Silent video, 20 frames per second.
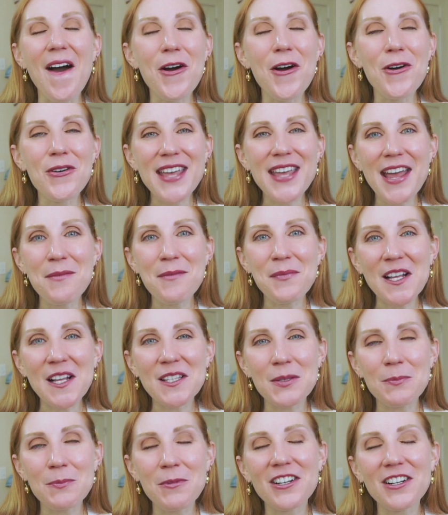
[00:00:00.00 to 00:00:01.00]
Okay,
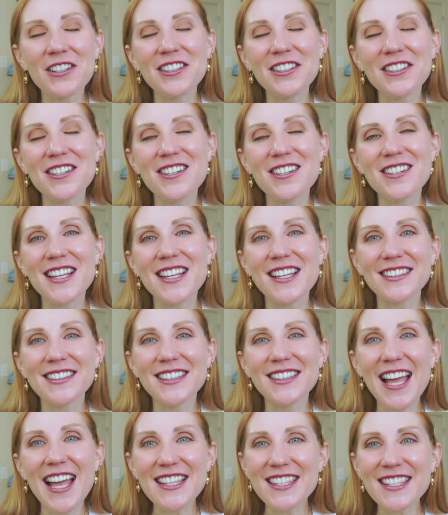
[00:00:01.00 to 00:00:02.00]
my sparklers,
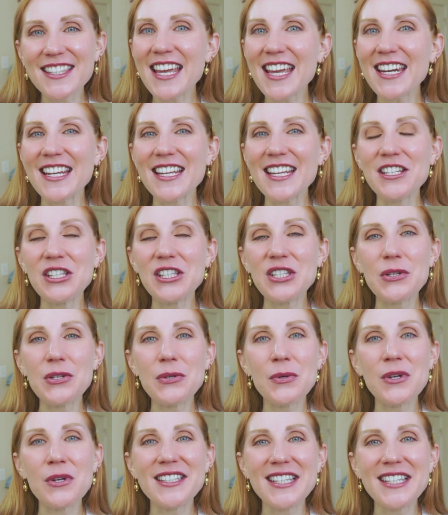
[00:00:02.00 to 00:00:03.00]
let's get
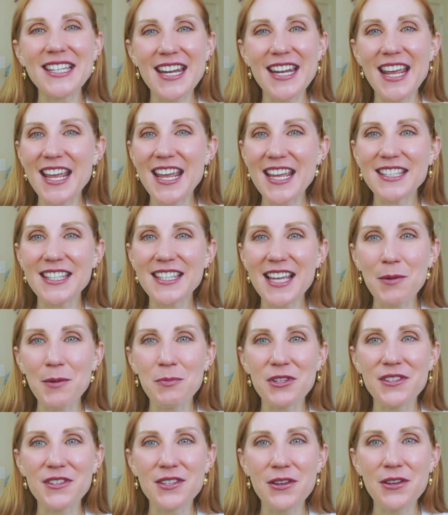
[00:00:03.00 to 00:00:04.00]
into today's
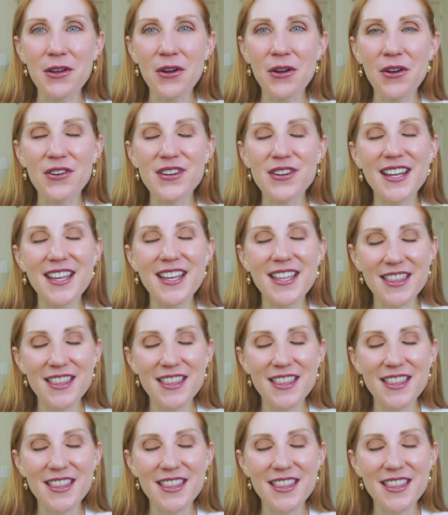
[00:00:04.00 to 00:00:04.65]
episode.